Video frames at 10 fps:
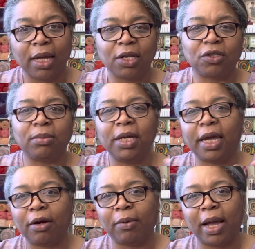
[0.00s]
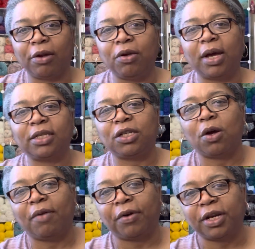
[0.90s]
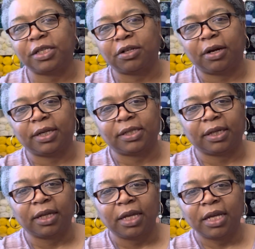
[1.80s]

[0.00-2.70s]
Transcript: So I'm looking around. You guys know I've already started to